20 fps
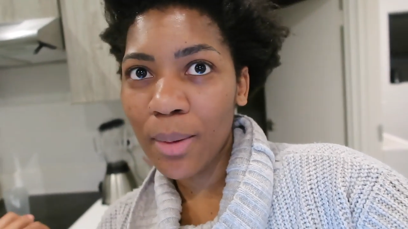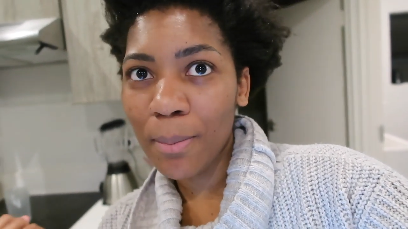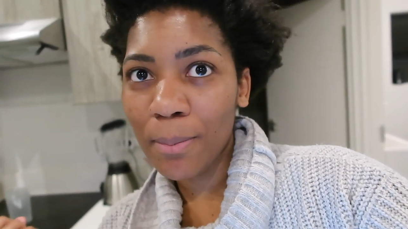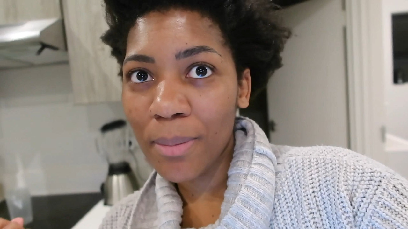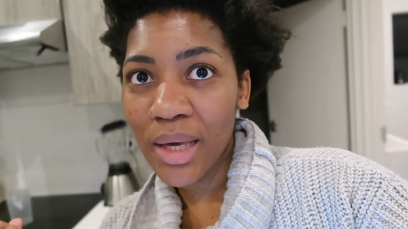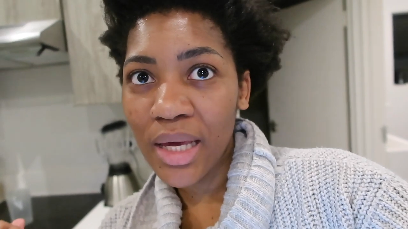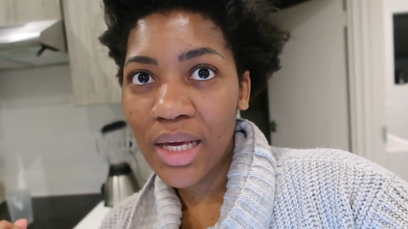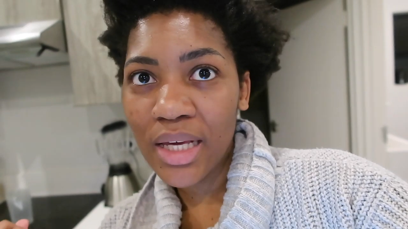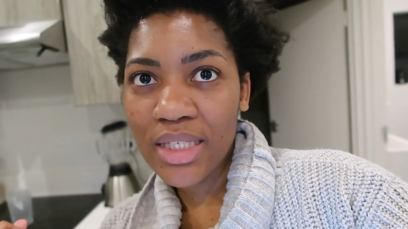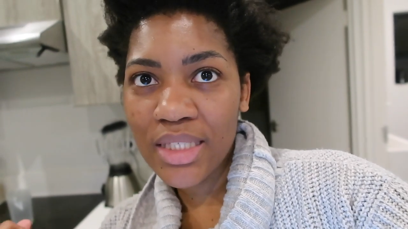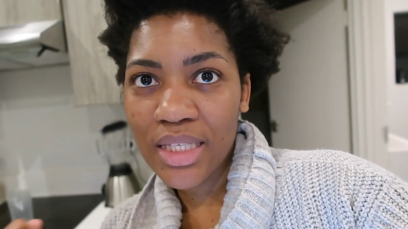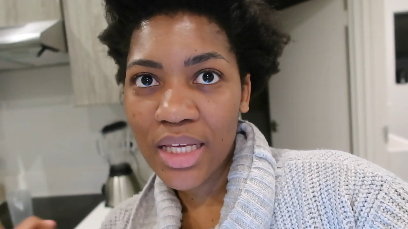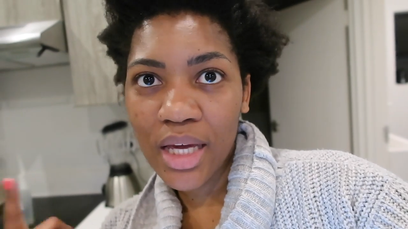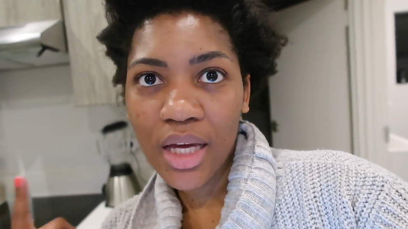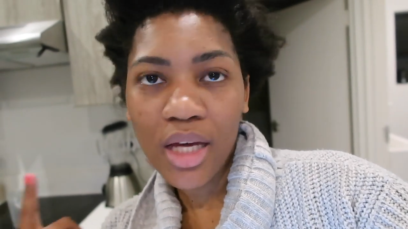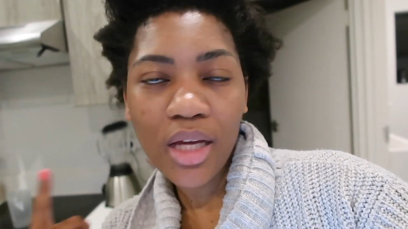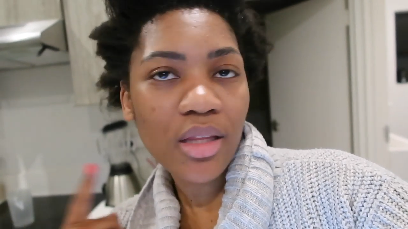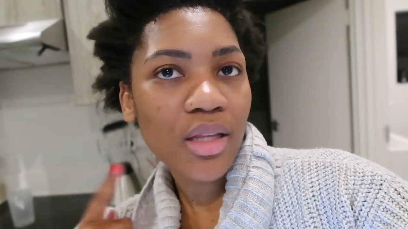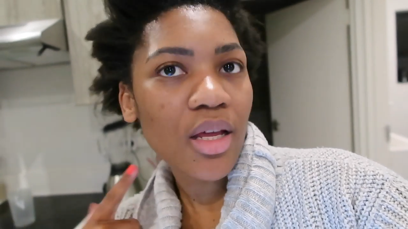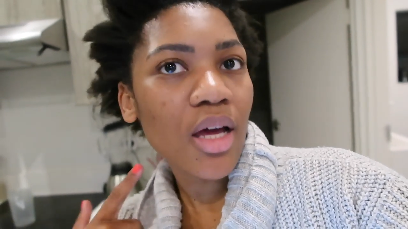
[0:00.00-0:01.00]

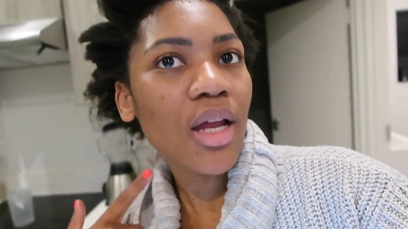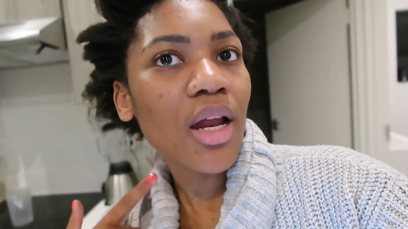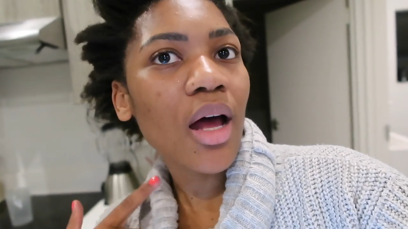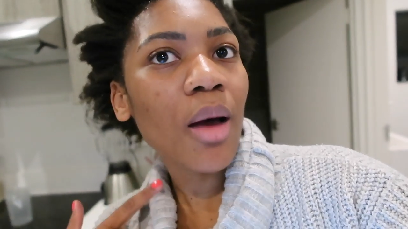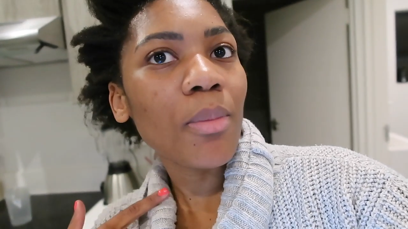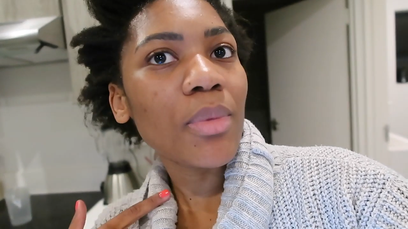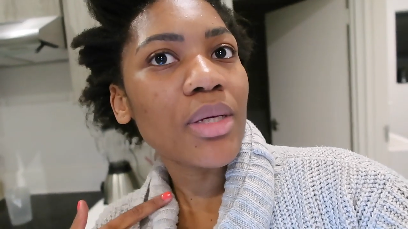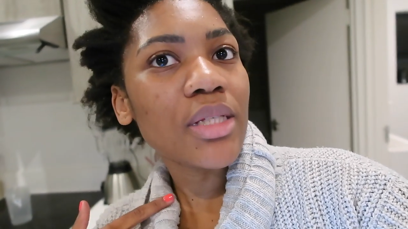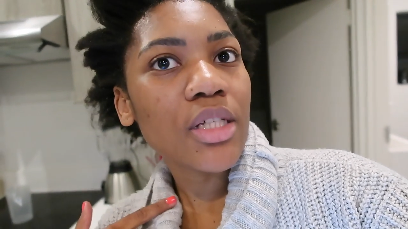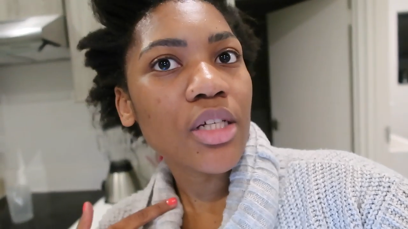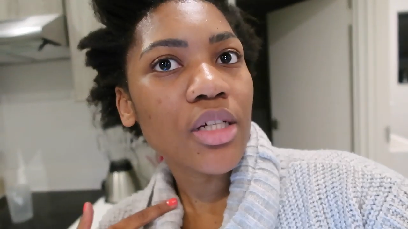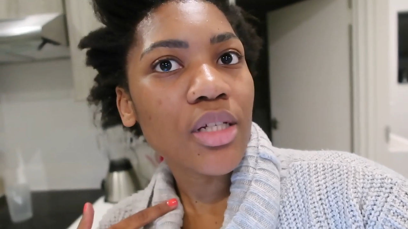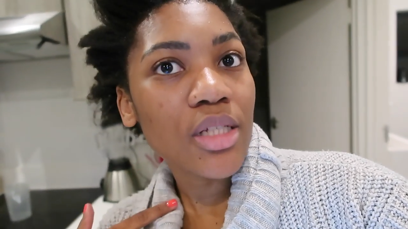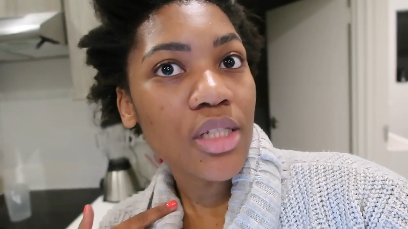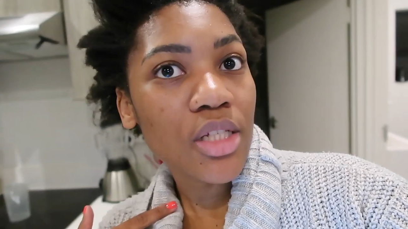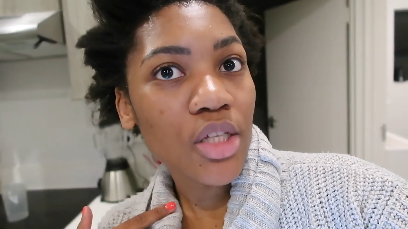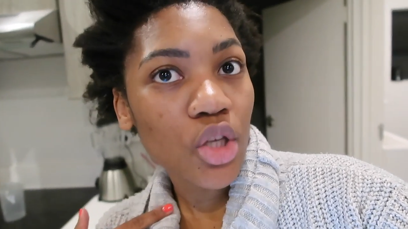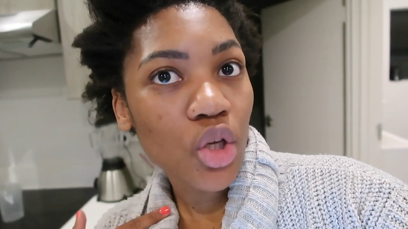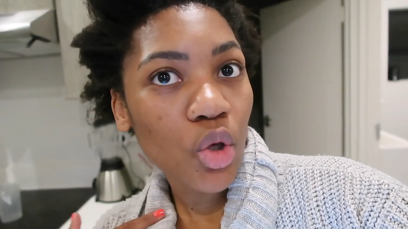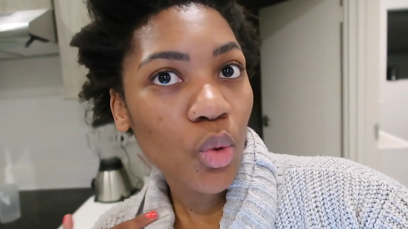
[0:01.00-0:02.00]
amazing that I must
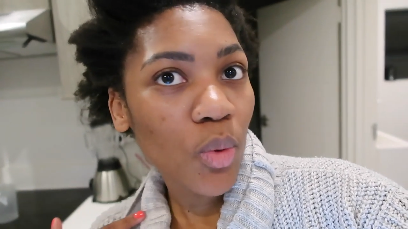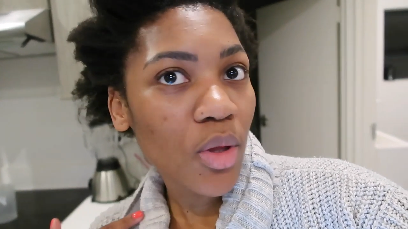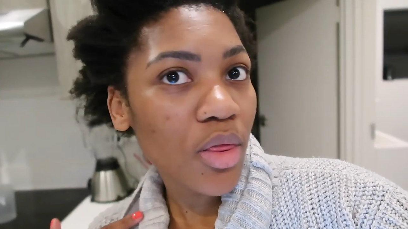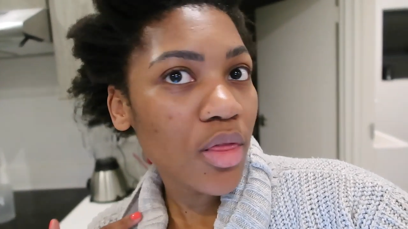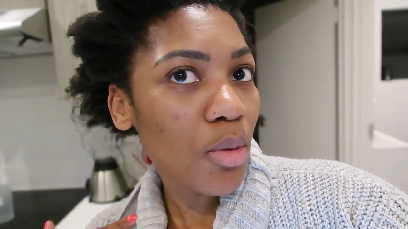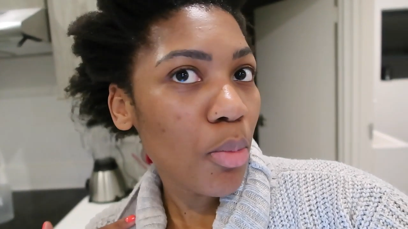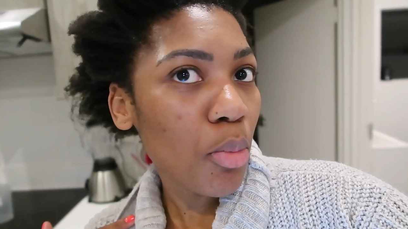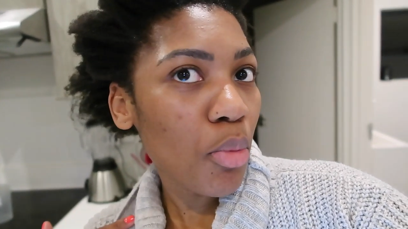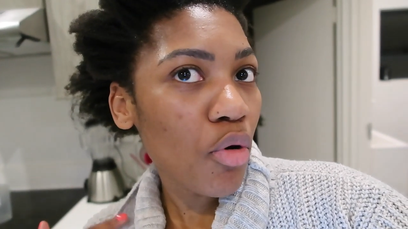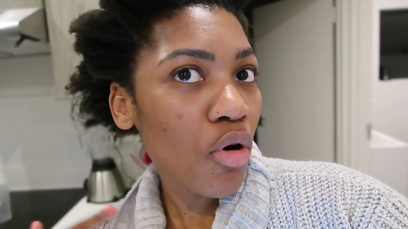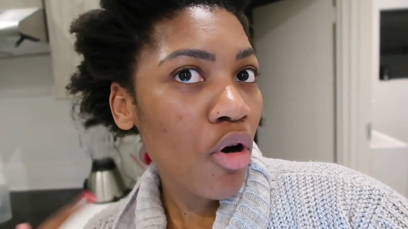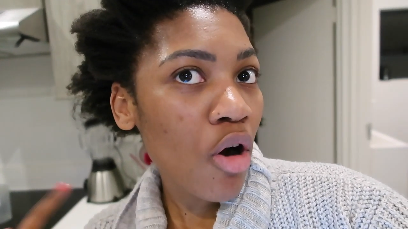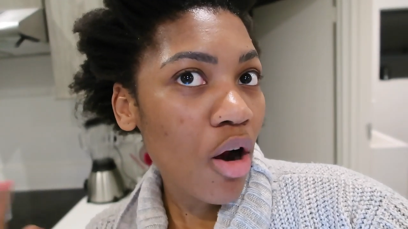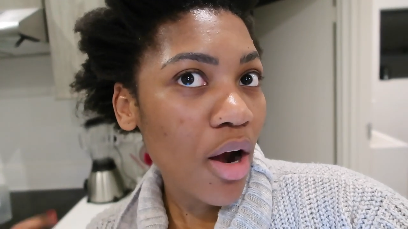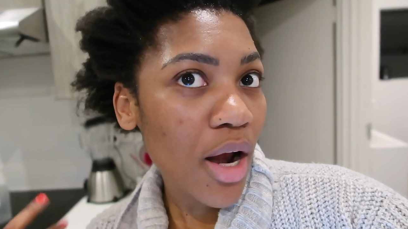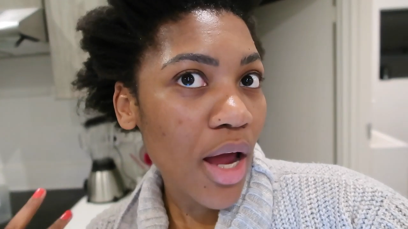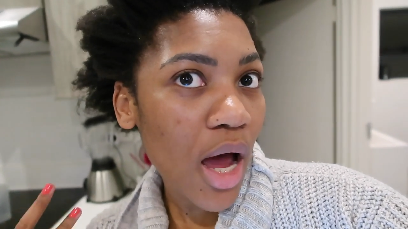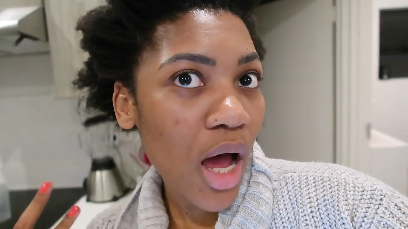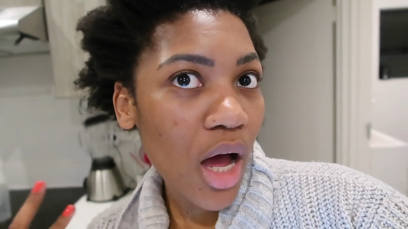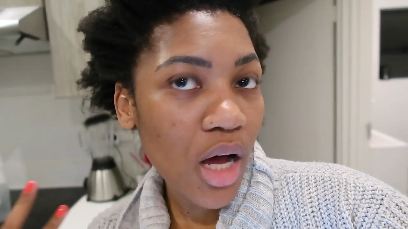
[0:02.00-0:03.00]
continue with the
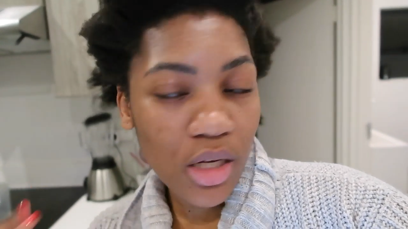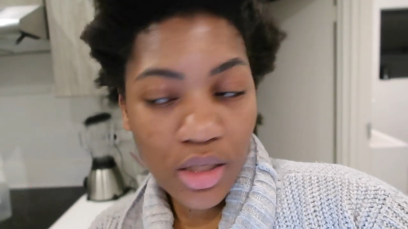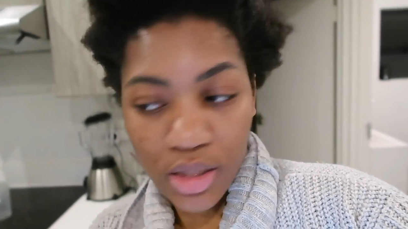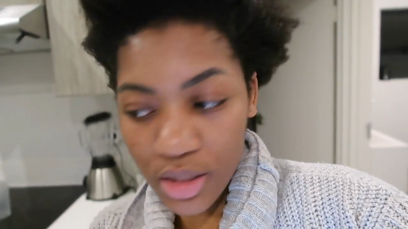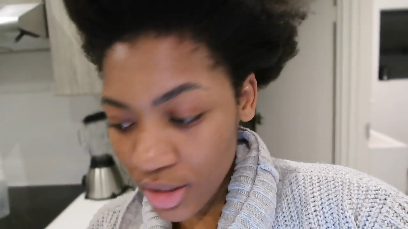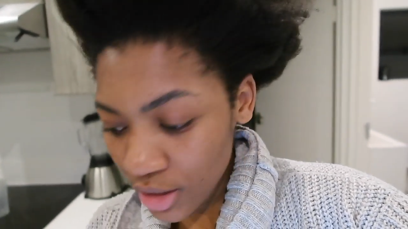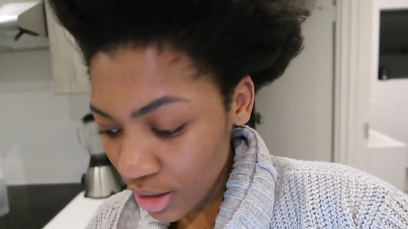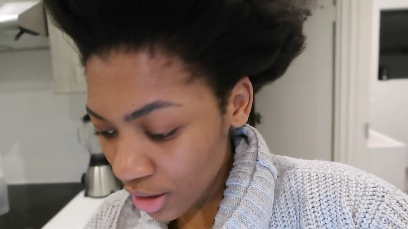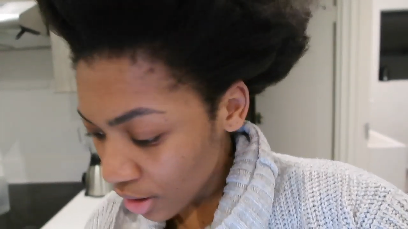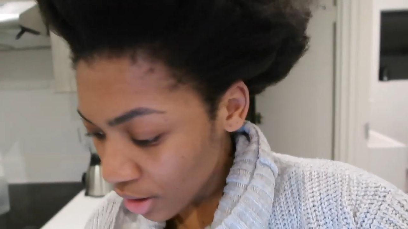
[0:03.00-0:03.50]
product.